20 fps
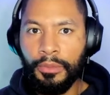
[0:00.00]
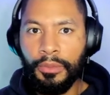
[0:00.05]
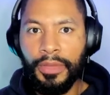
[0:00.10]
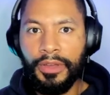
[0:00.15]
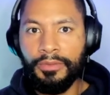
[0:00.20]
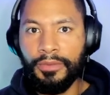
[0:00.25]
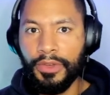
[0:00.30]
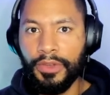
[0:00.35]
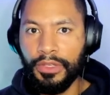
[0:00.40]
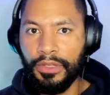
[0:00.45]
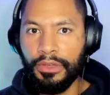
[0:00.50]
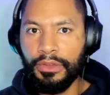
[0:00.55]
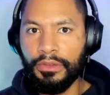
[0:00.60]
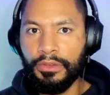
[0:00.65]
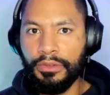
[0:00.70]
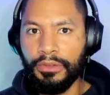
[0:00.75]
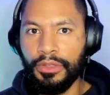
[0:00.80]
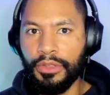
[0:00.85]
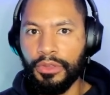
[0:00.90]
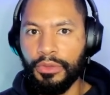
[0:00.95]
But for
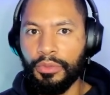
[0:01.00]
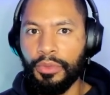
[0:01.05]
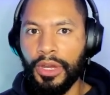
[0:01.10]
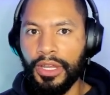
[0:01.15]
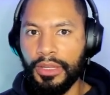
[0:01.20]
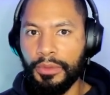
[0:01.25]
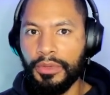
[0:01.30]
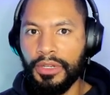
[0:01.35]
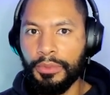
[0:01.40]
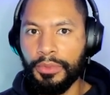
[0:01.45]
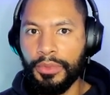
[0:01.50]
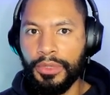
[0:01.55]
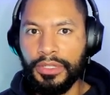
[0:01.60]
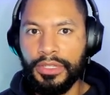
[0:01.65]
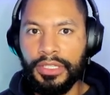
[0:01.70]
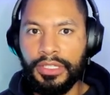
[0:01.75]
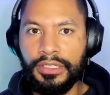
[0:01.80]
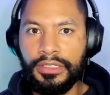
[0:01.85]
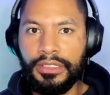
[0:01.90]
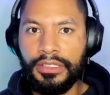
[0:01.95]
you, you probably want to put
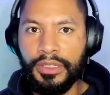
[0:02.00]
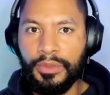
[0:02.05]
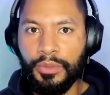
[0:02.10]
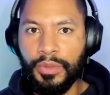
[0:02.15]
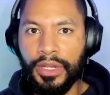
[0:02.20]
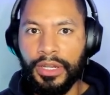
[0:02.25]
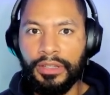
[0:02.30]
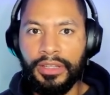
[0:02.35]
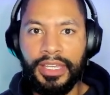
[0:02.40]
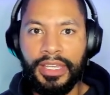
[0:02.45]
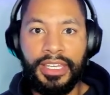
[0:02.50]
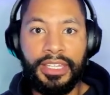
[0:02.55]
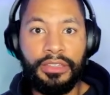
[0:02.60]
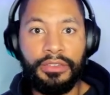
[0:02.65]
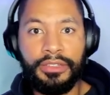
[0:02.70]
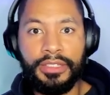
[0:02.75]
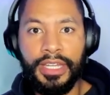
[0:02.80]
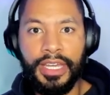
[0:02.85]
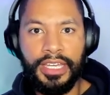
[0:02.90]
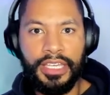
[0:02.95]
this somewhere like in your
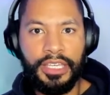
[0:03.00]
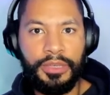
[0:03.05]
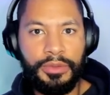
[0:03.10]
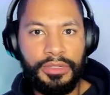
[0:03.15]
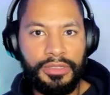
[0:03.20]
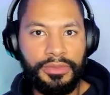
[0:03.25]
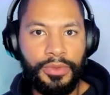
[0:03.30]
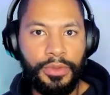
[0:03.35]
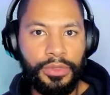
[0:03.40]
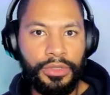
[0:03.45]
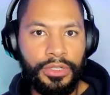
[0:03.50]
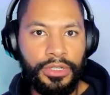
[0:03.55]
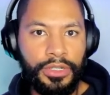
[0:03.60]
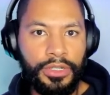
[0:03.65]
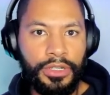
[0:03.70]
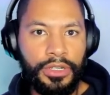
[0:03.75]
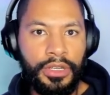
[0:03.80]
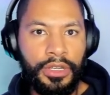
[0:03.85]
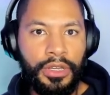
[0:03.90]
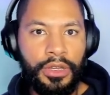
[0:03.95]
documents
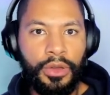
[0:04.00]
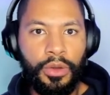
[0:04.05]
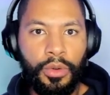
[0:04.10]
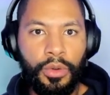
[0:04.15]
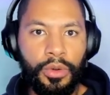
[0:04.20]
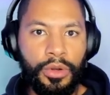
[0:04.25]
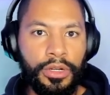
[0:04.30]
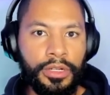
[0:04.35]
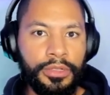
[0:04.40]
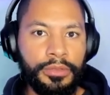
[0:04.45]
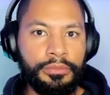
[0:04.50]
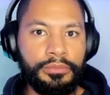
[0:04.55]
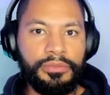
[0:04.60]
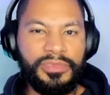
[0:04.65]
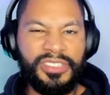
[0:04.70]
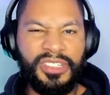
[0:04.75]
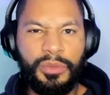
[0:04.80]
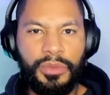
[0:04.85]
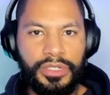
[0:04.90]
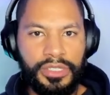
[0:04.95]
folder or
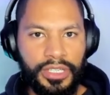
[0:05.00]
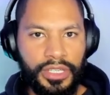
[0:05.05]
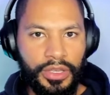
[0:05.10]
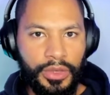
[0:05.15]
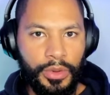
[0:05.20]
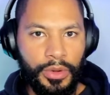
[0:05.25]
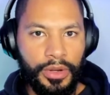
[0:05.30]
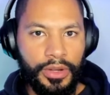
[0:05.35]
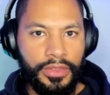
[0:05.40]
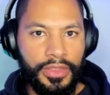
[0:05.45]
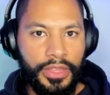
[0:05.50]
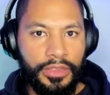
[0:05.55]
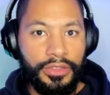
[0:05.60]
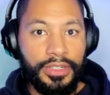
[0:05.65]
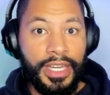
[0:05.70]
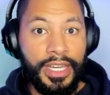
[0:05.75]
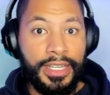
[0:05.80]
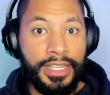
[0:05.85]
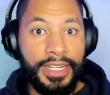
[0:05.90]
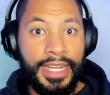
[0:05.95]
somewhere secure that you're
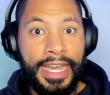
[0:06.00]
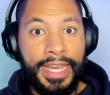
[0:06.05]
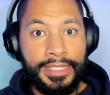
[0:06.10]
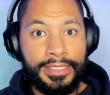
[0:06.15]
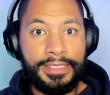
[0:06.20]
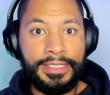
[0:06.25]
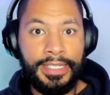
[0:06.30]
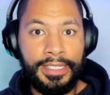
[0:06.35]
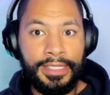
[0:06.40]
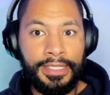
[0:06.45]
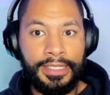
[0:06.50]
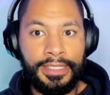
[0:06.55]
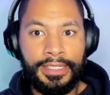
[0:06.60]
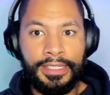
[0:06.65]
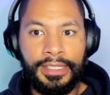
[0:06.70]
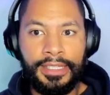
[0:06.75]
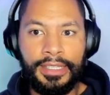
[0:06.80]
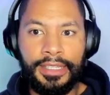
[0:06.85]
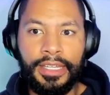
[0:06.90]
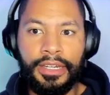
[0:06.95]
not going to accidentally
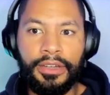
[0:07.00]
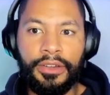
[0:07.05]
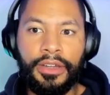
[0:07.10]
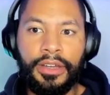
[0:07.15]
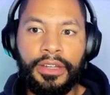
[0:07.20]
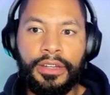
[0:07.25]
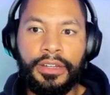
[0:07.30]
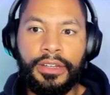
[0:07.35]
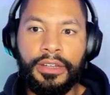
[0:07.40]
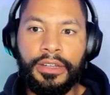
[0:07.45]
delete later on.